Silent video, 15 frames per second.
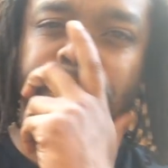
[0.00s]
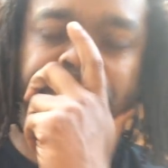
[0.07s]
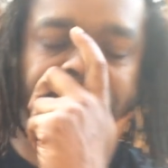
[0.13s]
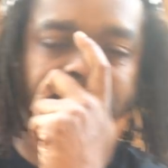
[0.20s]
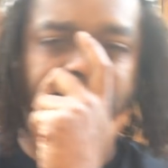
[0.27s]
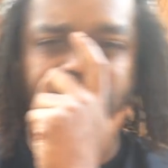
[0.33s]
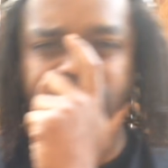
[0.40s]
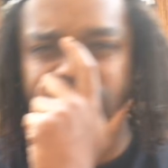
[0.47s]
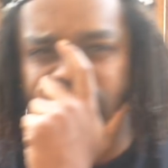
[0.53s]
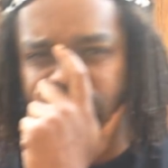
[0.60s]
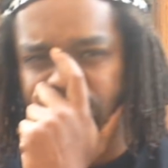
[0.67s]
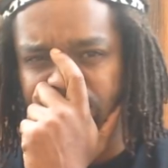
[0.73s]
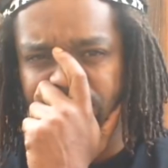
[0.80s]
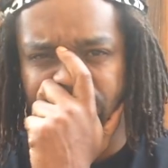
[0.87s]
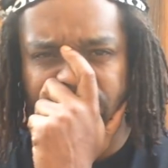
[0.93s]

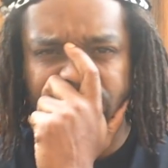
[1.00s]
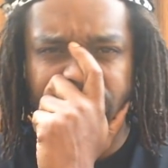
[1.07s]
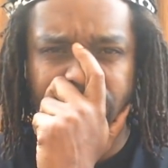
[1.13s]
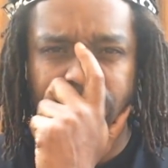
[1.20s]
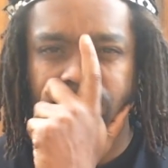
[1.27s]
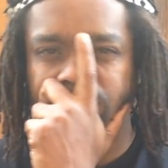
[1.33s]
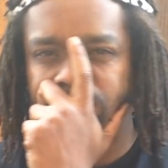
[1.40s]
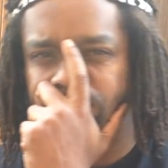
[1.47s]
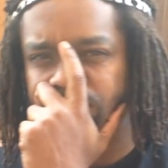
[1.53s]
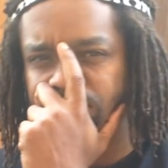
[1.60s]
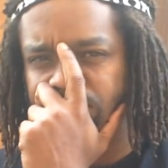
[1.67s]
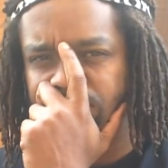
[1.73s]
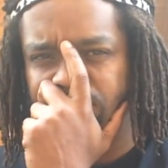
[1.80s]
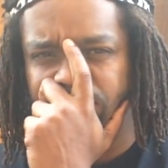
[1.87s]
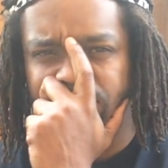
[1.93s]

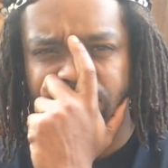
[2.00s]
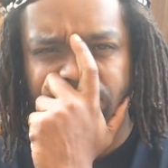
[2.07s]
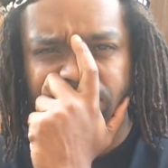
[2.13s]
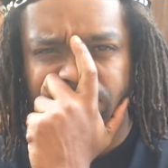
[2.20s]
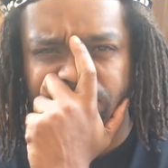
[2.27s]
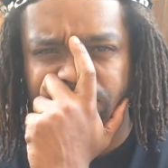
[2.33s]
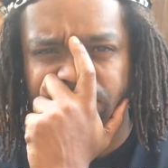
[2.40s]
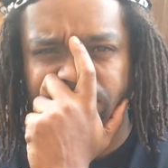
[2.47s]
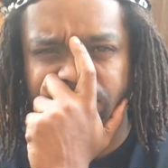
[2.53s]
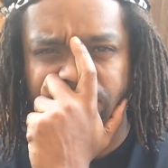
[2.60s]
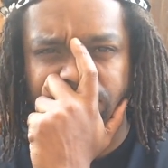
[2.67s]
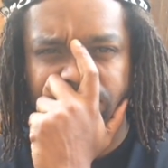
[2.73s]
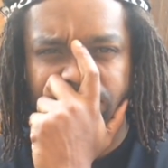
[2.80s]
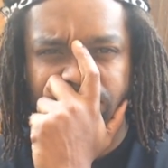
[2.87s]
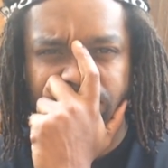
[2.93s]

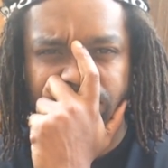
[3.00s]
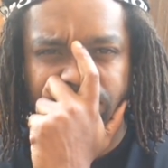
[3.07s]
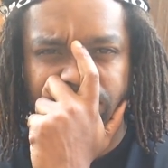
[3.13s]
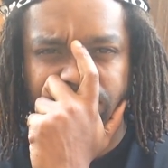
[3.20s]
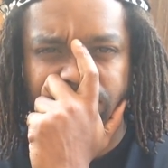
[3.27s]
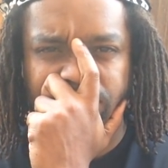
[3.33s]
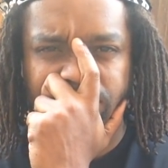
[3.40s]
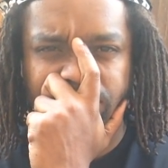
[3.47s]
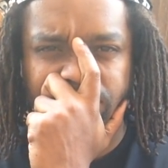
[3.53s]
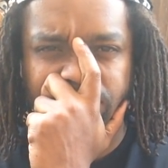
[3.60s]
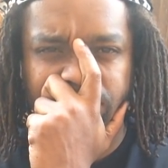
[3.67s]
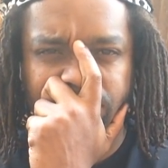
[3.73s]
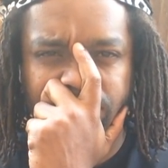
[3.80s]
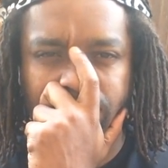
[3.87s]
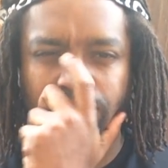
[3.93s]

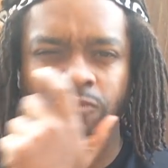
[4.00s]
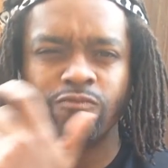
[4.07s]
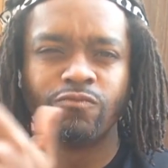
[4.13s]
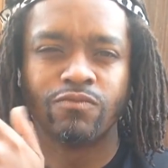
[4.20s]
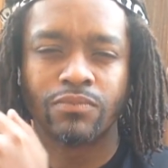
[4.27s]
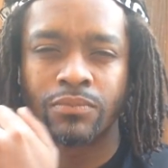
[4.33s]
Nothing is said.